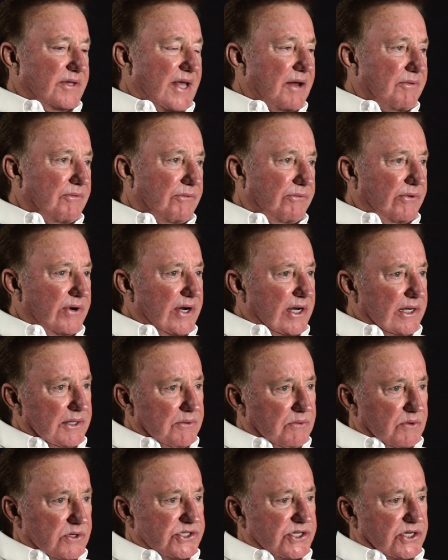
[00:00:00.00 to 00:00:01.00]
That really
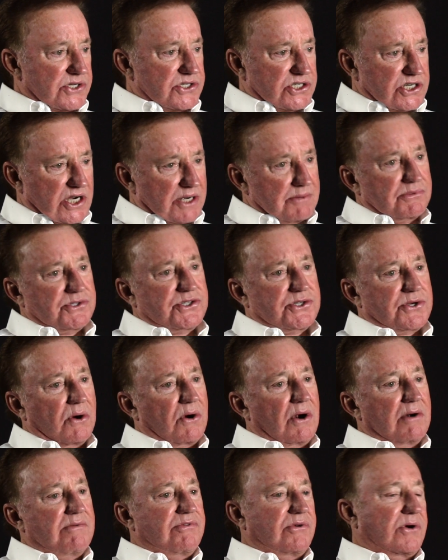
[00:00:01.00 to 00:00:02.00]
was a jump
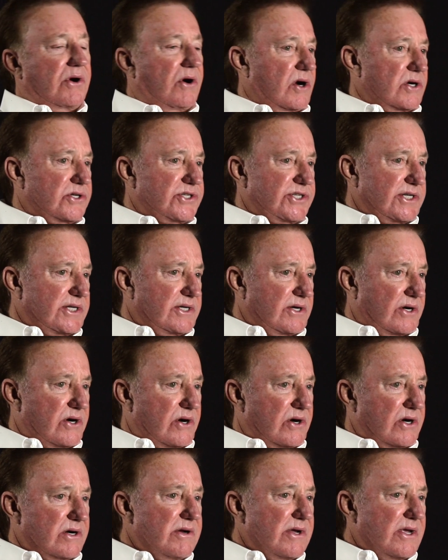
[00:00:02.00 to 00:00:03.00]
start for
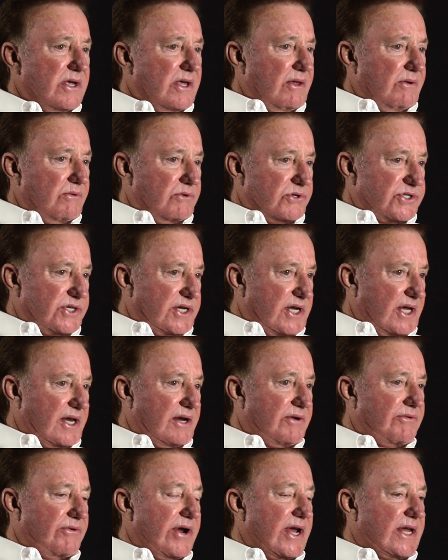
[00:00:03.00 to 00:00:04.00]
RCR, was
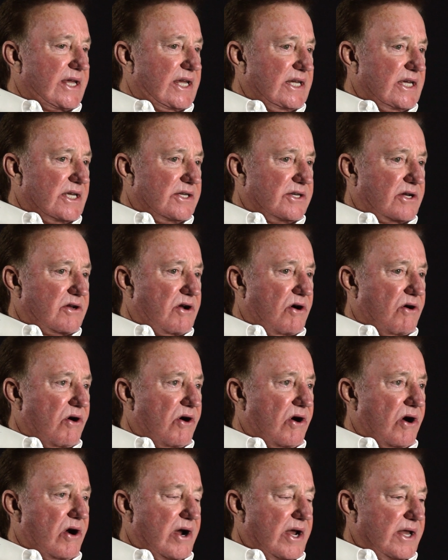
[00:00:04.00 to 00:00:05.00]
getting Ricky in the
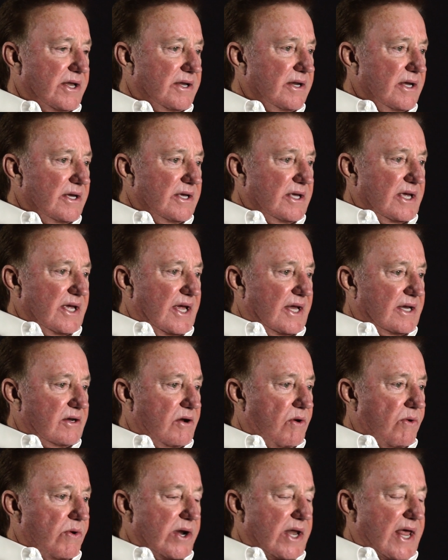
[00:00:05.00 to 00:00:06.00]
car and, and
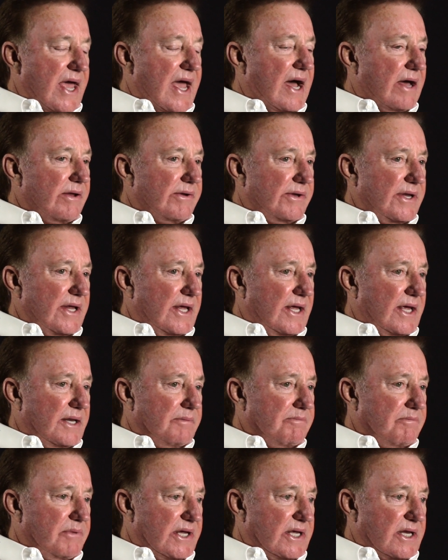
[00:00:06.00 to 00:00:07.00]
going out
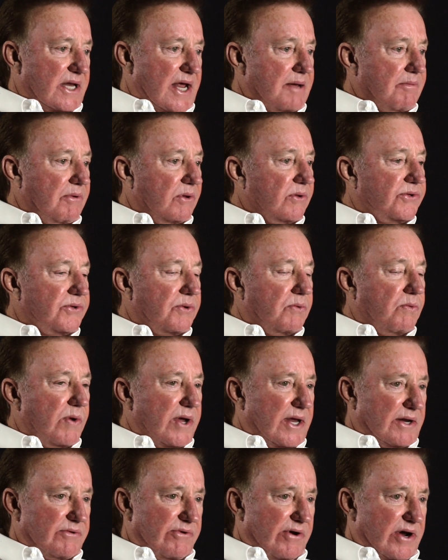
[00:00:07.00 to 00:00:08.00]
and being able to
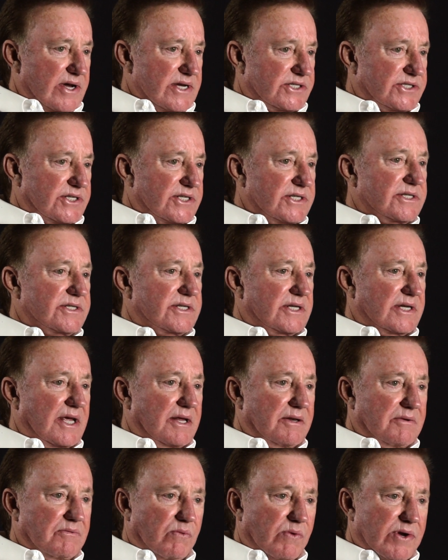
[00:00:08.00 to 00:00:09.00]
win races
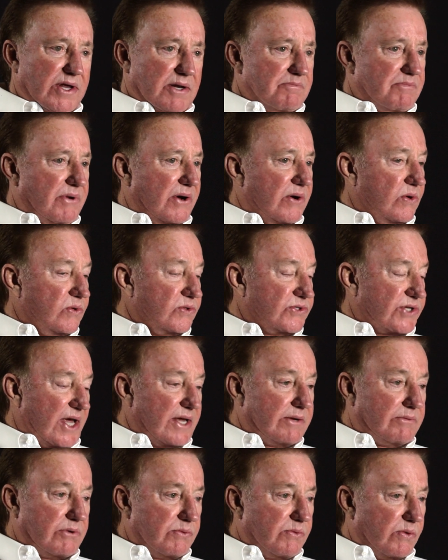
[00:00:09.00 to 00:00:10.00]
and win poles.
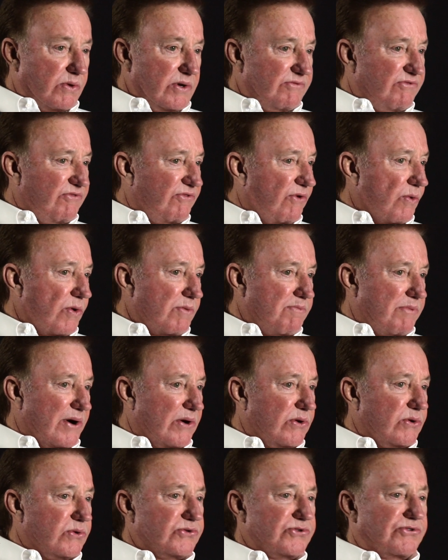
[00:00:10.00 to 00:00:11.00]
I think we won four
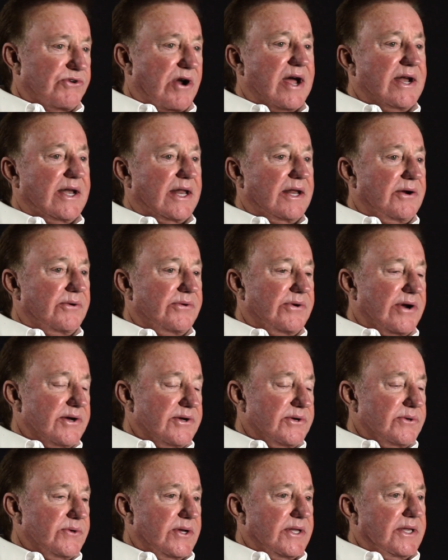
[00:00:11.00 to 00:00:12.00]
poles right in a
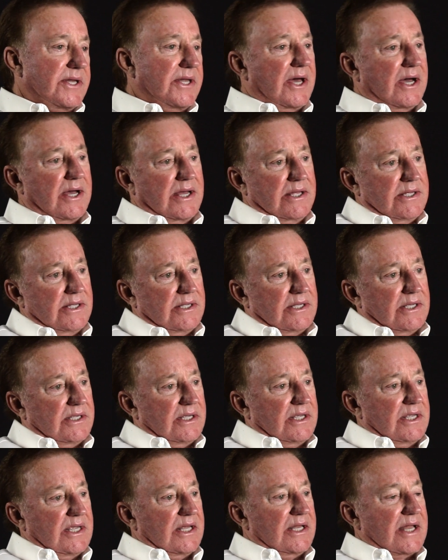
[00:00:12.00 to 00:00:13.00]
row in, uh,
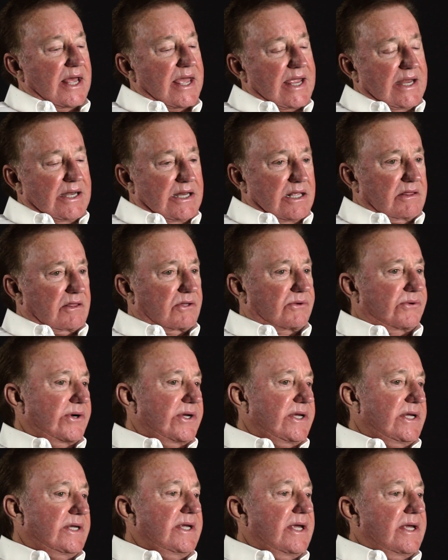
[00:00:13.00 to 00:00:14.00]
in
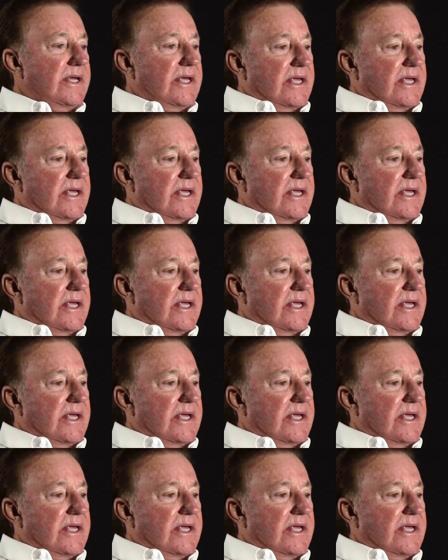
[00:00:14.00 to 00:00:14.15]
83.